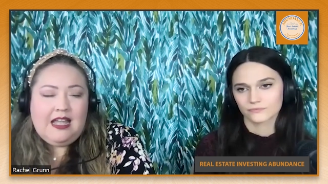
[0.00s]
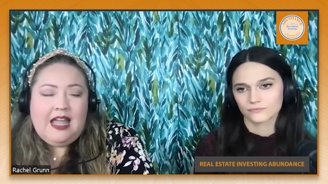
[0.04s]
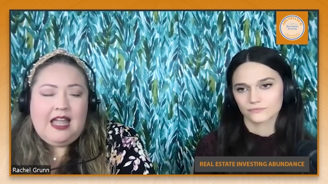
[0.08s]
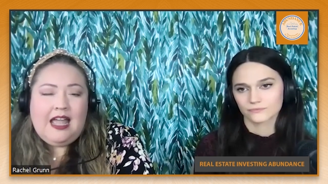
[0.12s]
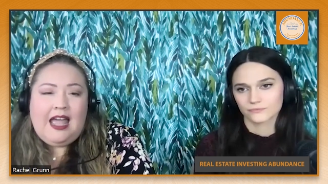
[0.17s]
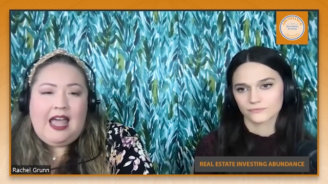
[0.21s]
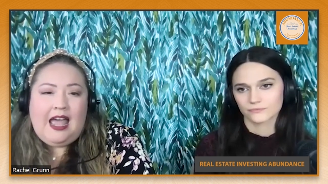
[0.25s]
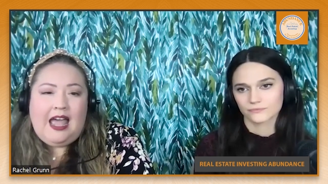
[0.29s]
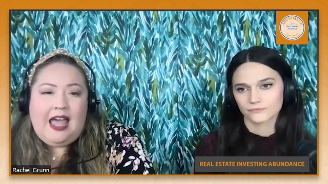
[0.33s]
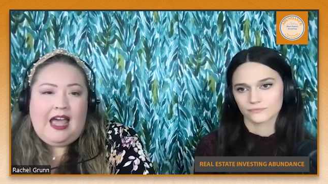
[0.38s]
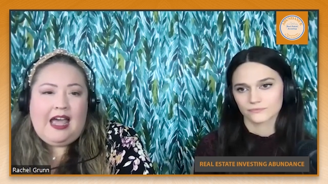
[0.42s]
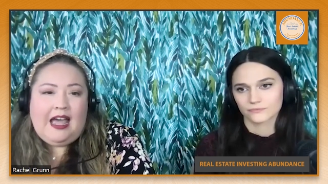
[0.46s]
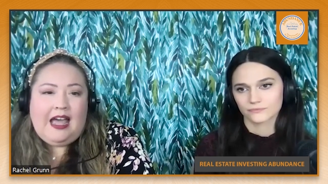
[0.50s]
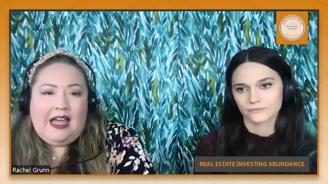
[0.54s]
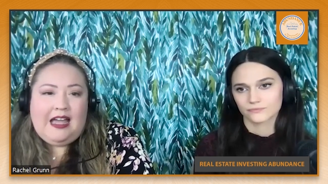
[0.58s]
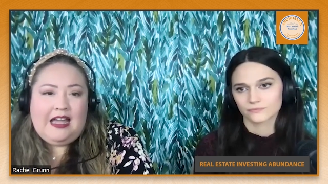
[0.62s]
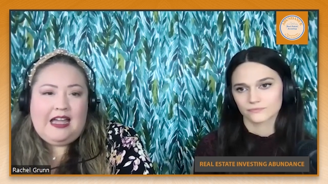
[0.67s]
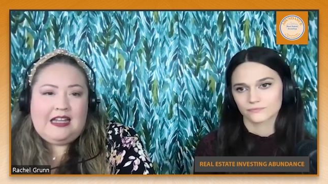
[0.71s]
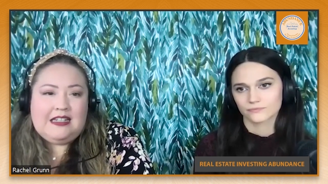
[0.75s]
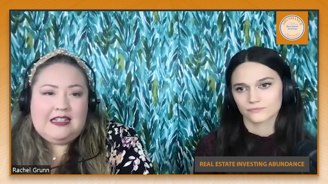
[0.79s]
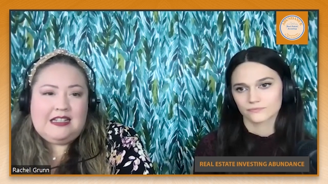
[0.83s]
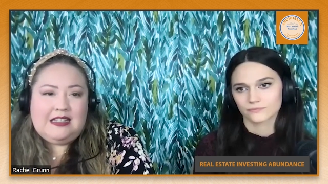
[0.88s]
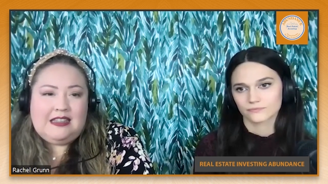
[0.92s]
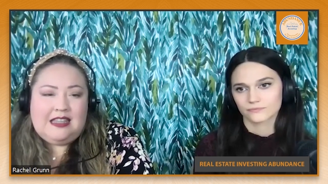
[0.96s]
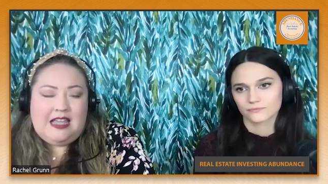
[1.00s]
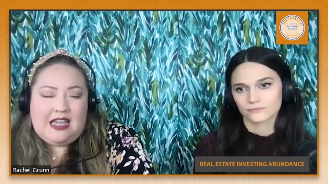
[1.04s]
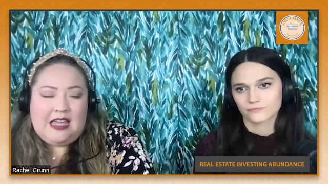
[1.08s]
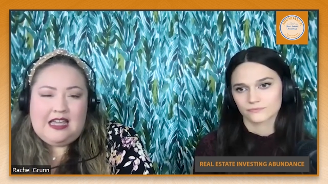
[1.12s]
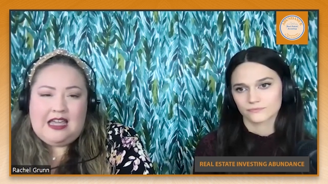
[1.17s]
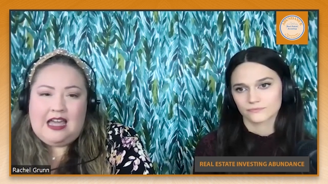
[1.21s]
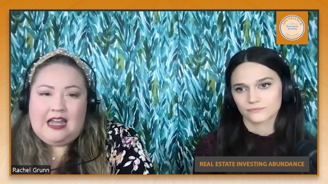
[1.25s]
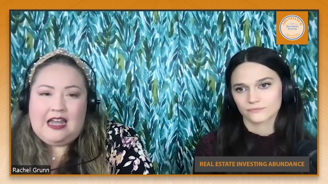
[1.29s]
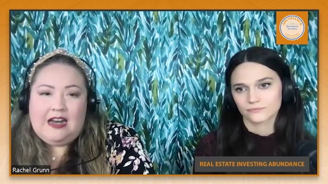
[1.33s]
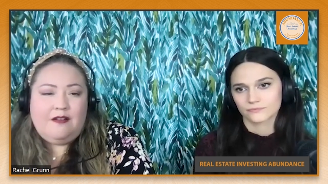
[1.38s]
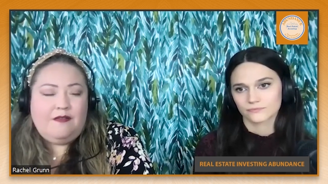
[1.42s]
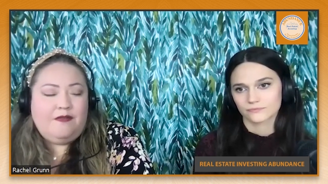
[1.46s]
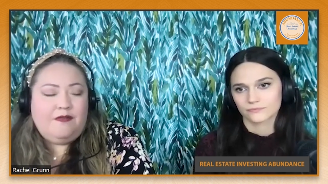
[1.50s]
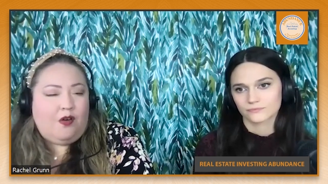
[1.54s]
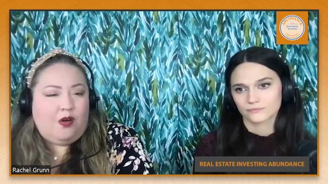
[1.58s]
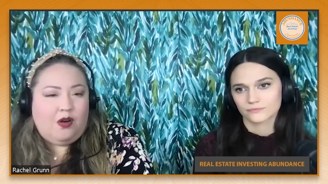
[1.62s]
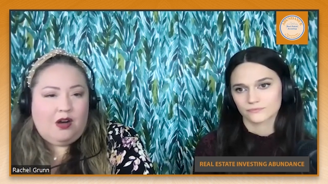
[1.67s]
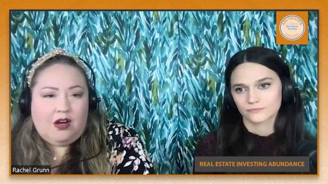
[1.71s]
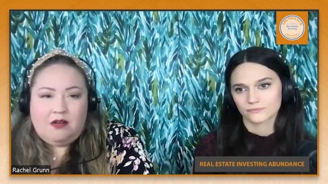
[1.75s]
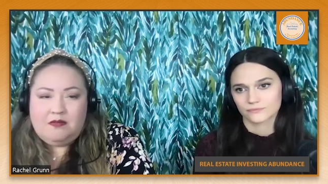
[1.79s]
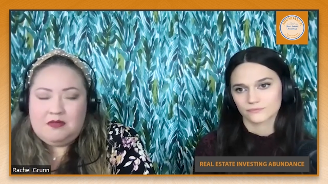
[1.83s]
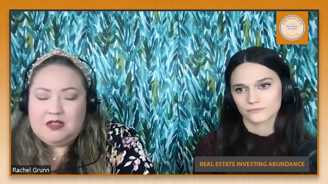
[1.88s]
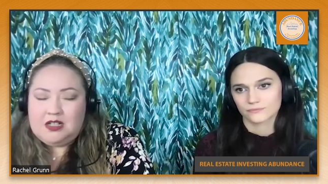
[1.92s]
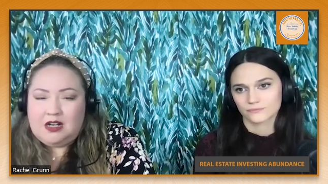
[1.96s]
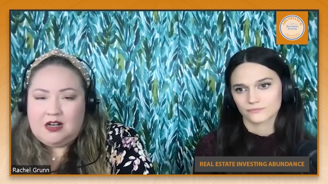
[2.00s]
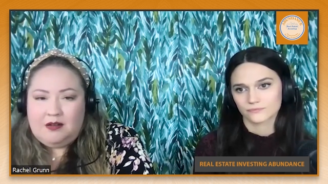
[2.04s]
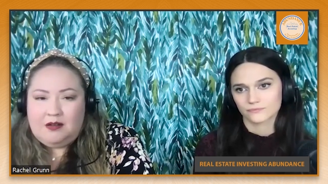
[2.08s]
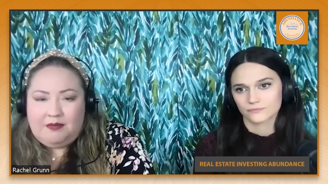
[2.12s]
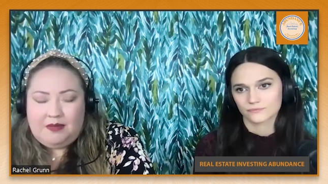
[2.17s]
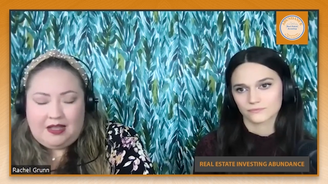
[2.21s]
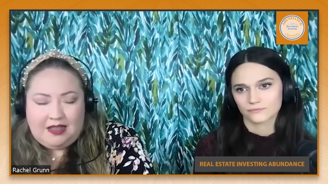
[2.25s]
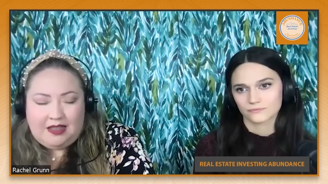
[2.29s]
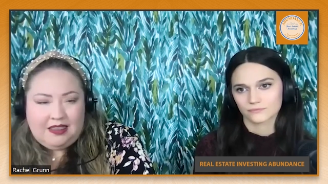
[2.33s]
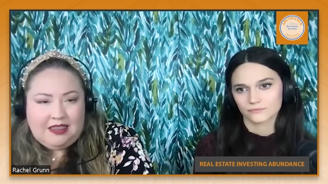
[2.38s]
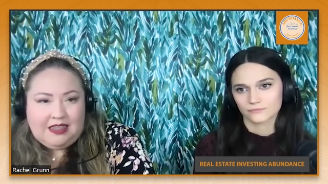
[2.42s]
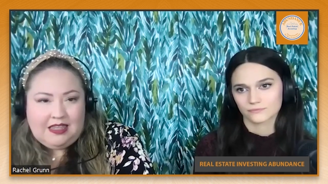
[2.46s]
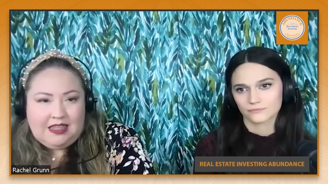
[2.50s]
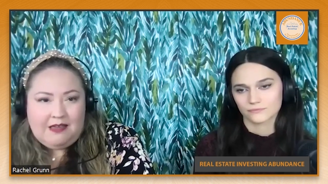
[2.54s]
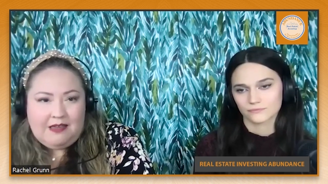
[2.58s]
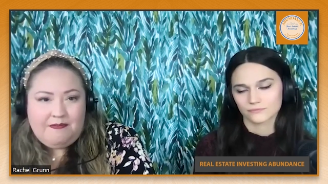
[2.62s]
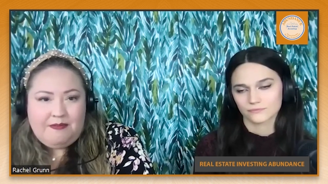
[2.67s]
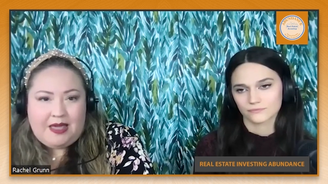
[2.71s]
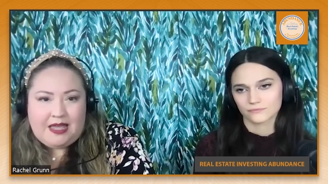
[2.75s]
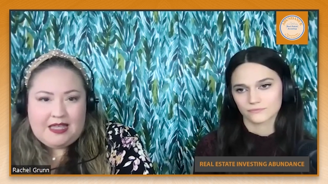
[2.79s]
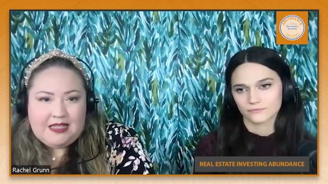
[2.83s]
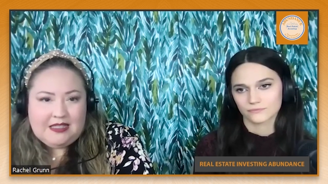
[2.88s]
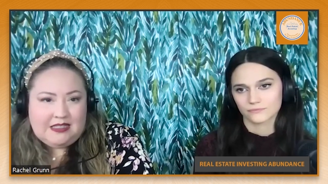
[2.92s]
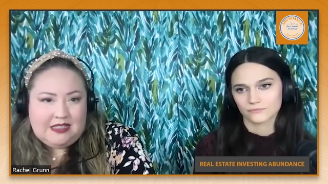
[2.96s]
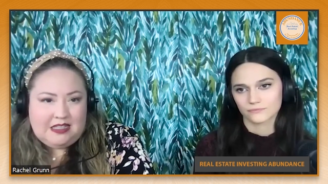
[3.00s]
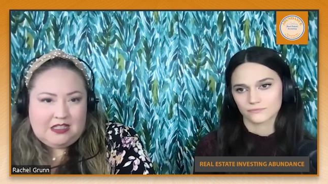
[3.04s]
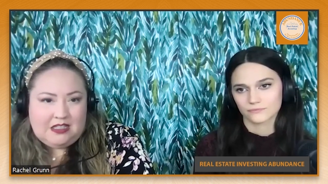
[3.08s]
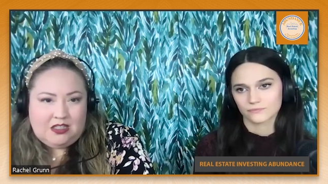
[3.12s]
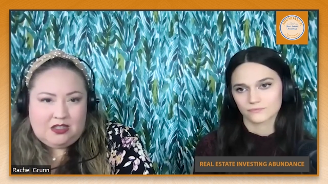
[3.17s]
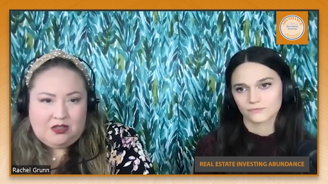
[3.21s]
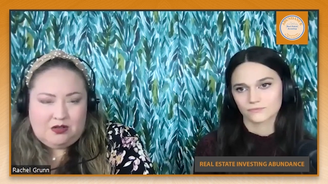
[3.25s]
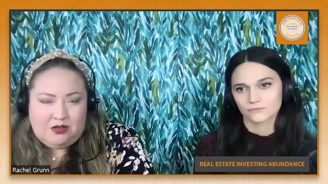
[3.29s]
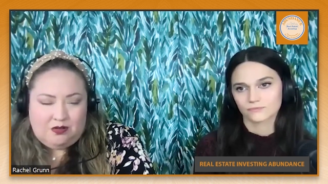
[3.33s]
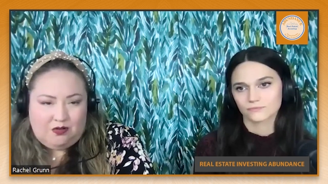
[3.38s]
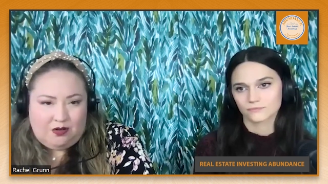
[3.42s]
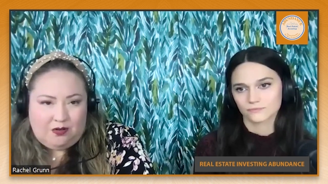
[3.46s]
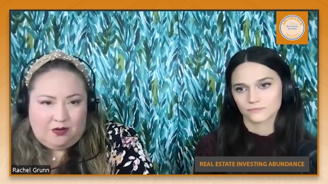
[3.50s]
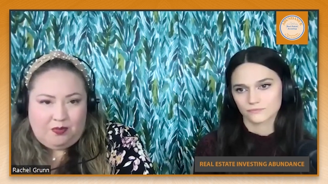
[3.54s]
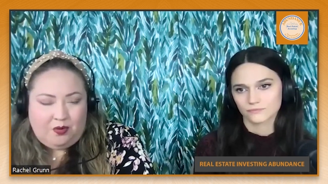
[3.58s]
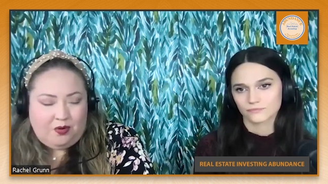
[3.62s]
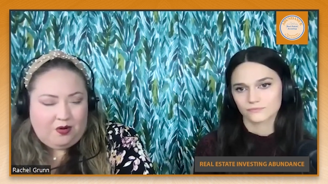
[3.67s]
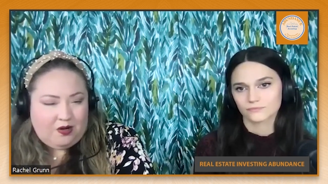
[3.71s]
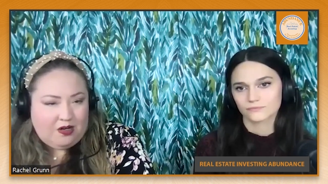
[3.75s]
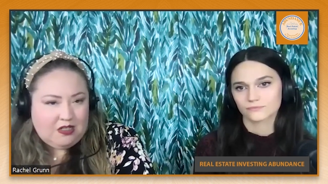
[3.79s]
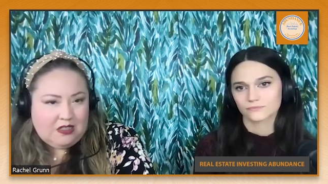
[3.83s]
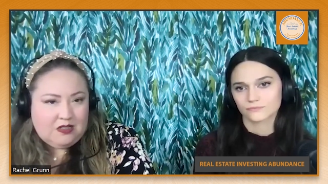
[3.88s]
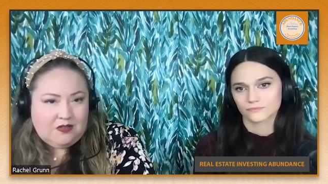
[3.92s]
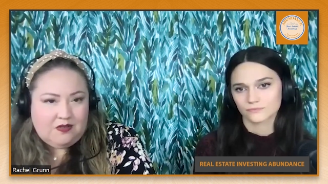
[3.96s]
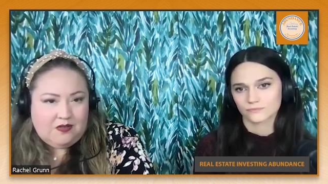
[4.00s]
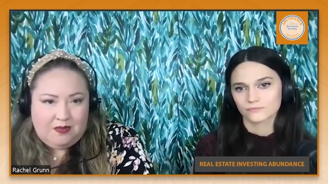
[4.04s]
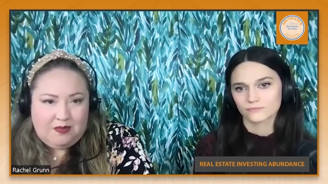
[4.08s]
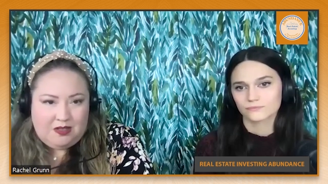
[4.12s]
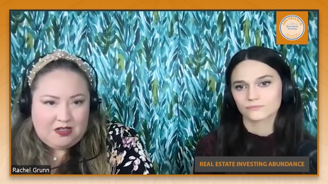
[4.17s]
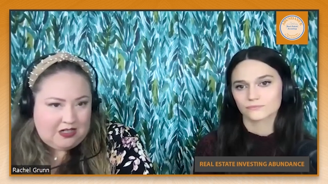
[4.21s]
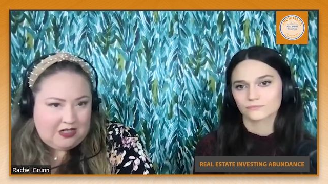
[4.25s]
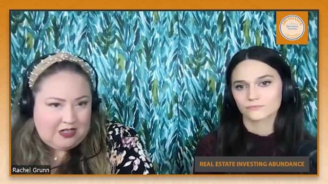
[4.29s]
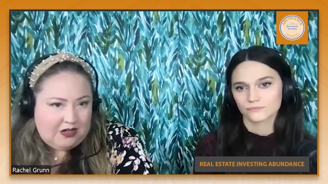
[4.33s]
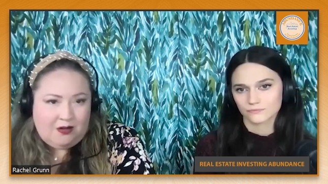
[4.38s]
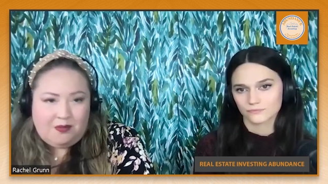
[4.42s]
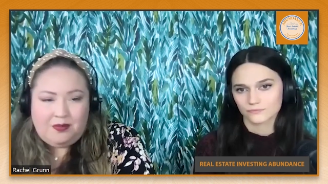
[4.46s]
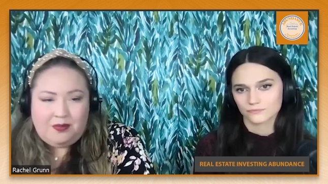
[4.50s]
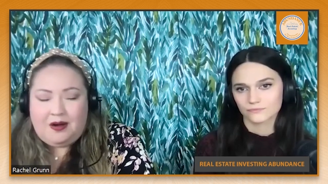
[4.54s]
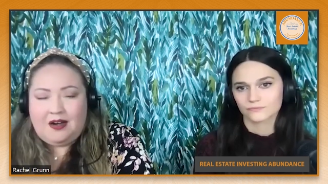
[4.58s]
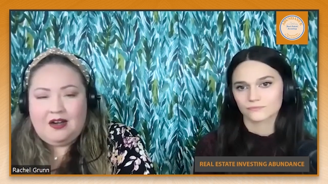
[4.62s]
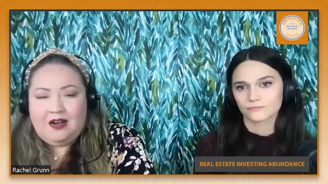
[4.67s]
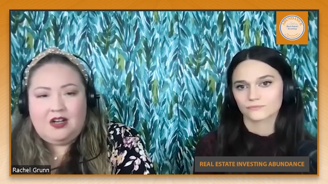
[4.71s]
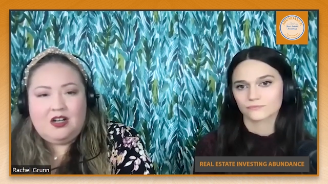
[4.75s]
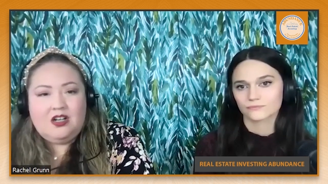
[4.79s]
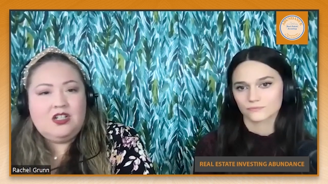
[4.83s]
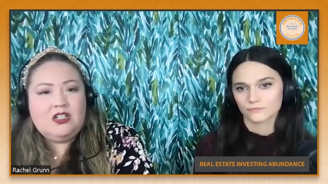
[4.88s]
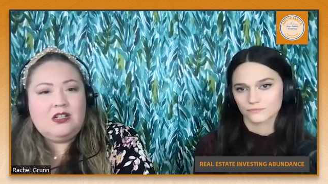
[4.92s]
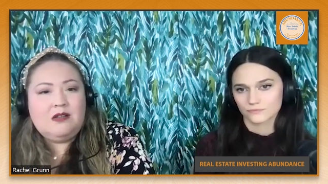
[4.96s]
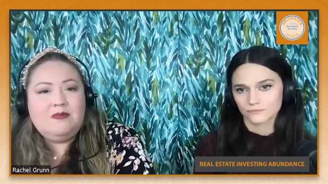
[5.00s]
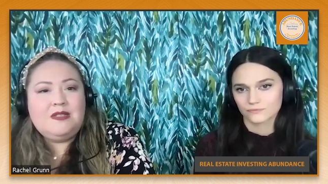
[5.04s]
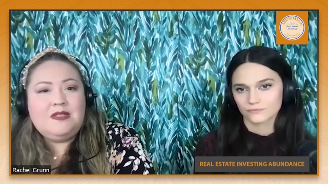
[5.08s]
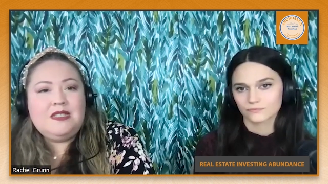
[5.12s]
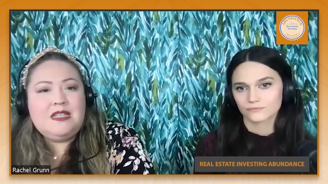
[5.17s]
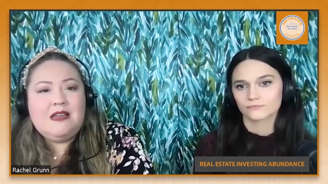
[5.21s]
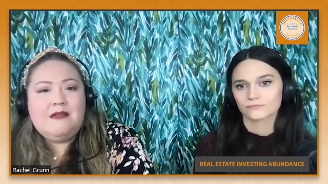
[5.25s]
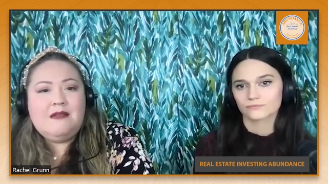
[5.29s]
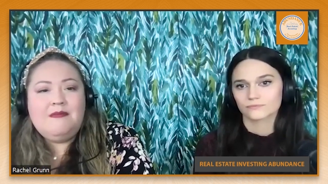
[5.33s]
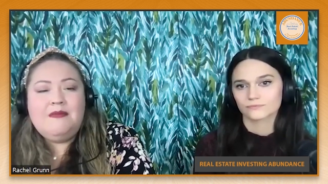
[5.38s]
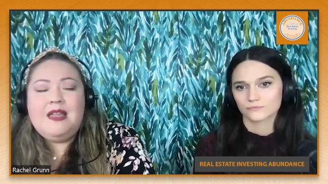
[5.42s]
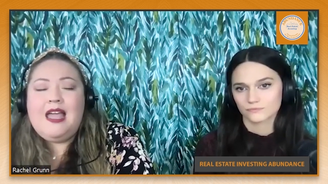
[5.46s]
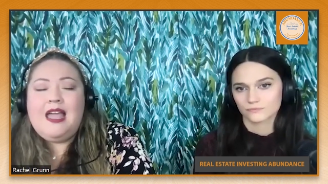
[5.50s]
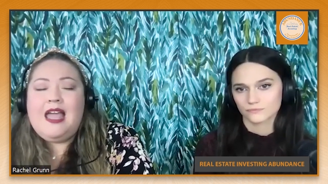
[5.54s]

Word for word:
Speaker 1: and they get informed on a monthly basis through reports from the general partnership team.